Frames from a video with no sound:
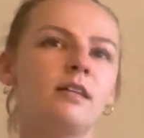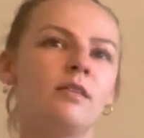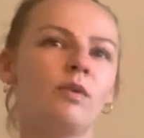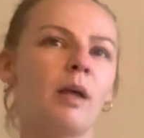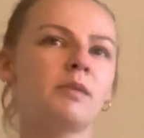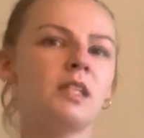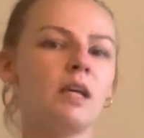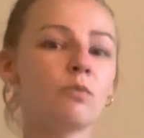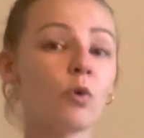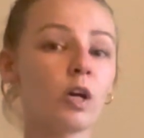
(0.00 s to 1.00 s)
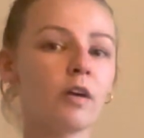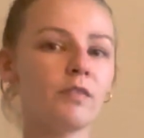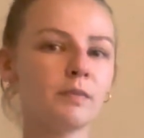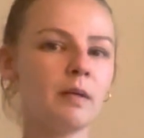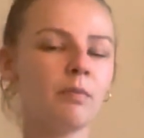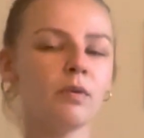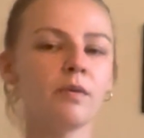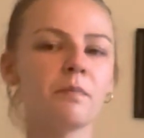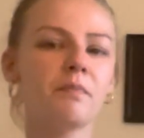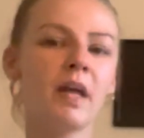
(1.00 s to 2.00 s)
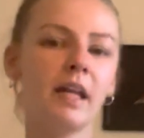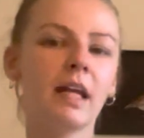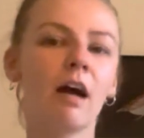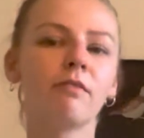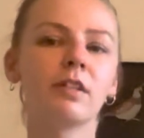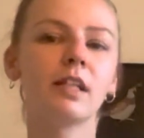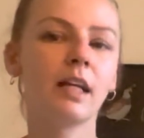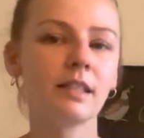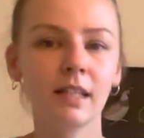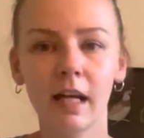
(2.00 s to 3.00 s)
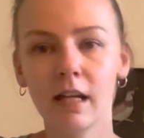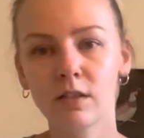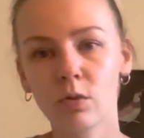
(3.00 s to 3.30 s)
what I'm seeing more of is people heading out for tastings,